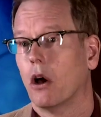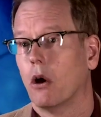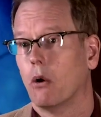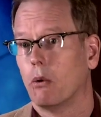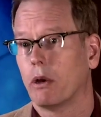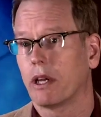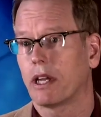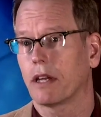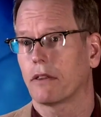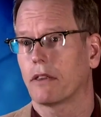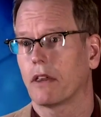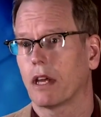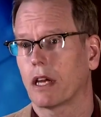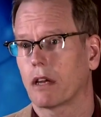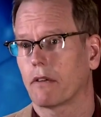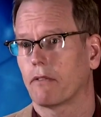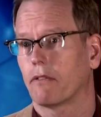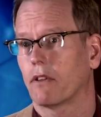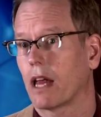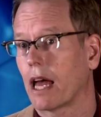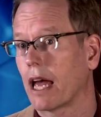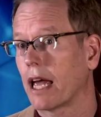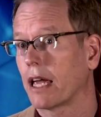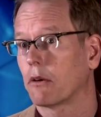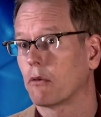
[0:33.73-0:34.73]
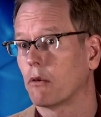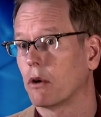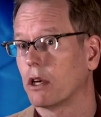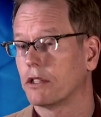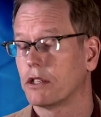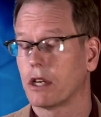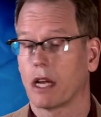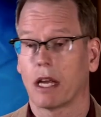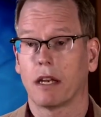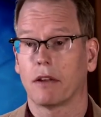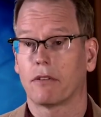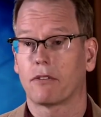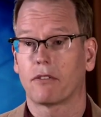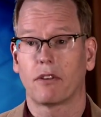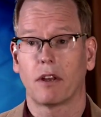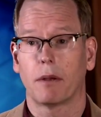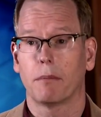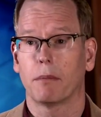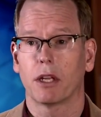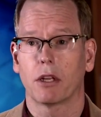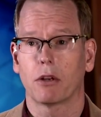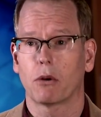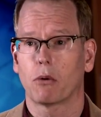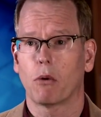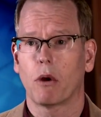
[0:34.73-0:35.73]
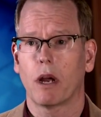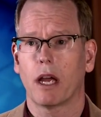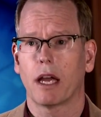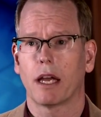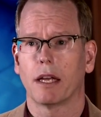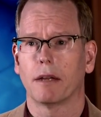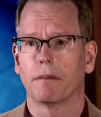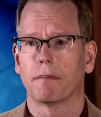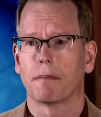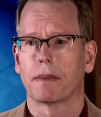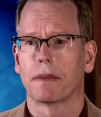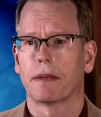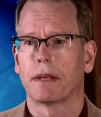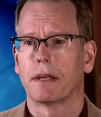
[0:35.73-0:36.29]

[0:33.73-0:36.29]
We can think of language in a similar way.